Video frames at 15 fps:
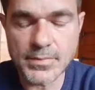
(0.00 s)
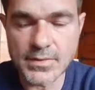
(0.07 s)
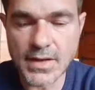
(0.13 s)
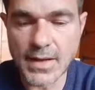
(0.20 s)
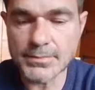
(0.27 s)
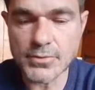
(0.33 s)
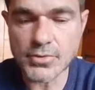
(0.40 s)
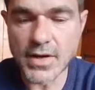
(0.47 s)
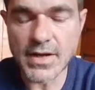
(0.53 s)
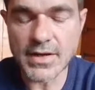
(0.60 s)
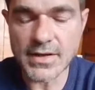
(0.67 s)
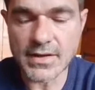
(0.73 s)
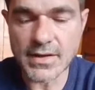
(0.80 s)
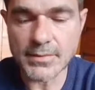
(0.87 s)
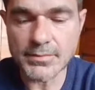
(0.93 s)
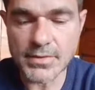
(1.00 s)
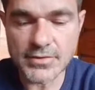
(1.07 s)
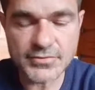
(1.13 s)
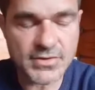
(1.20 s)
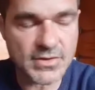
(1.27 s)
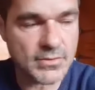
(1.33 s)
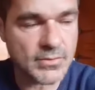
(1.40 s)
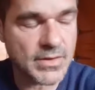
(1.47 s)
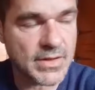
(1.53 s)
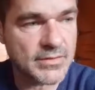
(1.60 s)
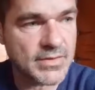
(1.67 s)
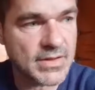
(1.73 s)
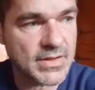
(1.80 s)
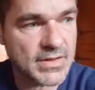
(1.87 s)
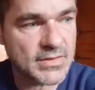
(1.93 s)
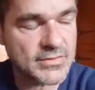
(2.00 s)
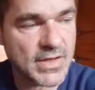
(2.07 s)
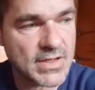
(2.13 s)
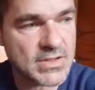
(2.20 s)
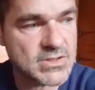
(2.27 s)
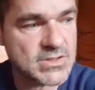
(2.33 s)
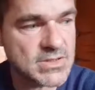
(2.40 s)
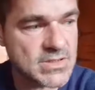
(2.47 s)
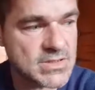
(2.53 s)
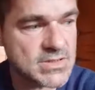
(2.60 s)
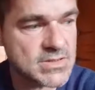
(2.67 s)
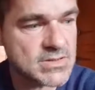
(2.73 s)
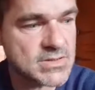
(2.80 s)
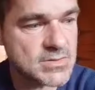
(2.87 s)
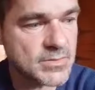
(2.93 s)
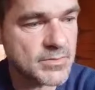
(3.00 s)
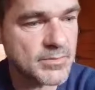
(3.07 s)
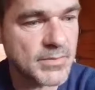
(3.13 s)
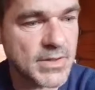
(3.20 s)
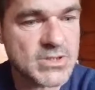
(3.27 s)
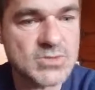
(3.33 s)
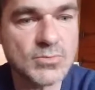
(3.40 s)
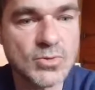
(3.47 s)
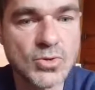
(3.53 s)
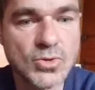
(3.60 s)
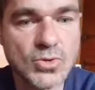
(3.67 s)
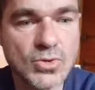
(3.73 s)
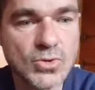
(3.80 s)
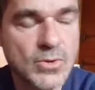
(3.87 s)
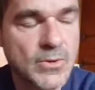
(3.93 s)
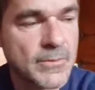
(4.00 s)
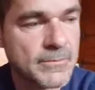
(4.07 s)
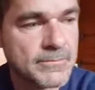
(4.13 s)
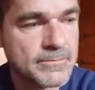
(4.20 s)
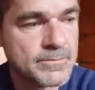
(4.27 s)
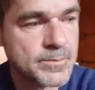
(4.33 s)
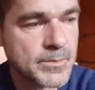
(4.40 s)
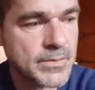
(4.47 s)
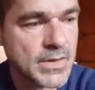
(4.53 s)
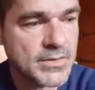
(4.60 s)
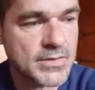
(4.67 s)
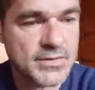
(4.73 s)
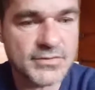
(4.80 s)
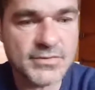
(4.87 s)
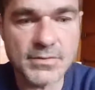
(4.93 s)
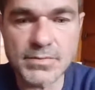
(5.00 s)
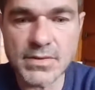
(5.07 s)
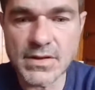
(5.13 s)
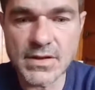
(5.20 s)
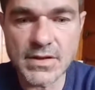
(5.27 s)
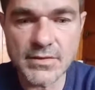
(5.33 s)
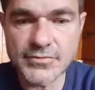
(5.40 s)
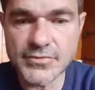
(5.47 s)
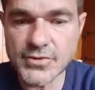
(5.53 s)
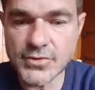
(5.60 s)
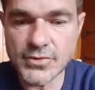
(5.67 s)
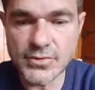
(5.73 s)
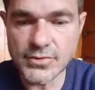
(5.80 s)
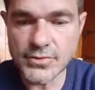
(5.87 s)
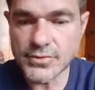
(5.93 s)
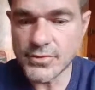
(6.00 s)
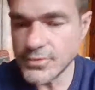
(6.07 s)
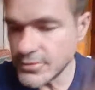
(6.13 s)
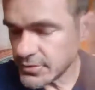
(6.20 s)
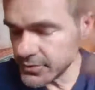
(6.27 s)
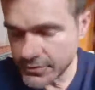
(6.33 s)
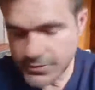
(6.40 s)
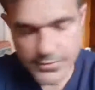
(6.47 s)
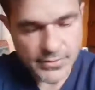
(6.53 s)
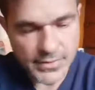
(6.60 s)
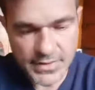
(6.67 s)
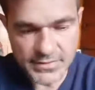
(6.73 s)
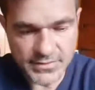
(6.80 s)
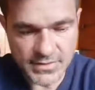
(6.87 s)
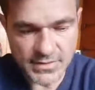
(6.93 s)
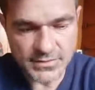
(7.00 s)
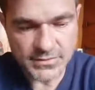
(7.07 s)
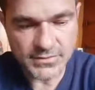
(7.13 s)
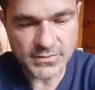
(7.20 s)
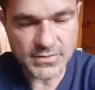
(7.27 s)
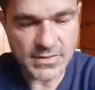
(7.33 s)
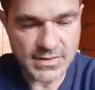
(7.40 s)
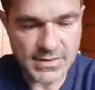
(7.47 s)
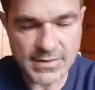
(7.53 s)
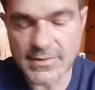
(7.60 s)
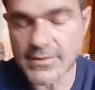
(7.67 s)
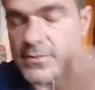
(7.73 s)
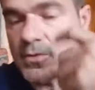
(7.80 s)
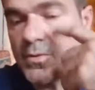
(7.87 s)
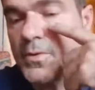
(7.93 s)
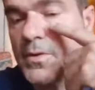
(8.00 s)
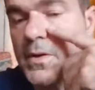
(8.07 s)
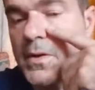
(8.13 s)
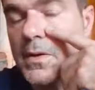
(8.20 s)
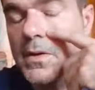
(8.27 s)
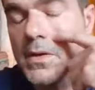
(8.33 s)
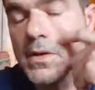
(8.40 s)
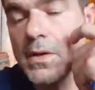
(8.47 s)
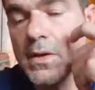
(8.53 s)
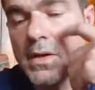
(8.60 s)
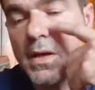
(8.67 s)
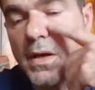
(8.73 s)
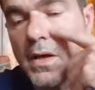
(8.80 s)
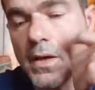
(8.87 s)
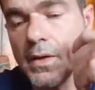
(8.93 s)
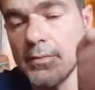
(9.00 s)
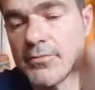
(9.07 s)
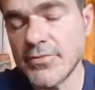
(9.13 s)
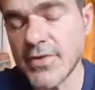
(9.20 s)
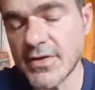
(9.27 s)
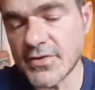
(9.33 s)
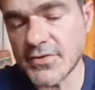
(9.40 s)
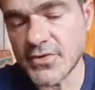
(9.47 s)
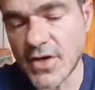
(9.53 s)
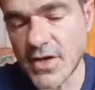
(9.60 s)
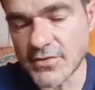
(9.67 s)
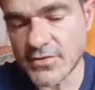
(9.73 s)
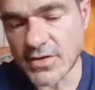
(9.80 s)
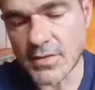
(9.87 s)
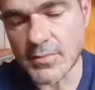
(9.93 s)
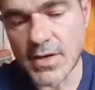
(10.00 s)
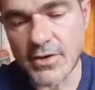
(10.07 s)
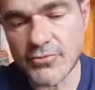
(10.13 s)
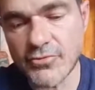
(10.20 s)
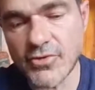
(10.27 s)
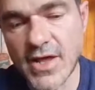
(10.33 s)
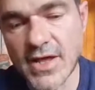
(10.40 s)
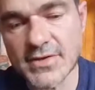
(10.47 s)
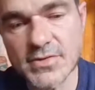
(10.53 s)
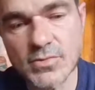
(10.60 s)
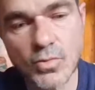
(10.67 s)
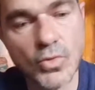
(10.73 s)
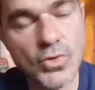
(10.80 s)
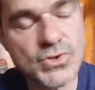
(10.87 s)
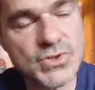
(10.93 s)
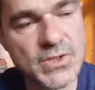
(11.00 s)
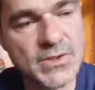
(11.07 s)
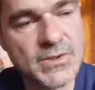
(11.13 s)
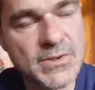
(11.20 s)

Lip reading: upgrading, uplifting, or whatever, is actually much more than simply a few crazies sitting in a corner fantasizing about flat water.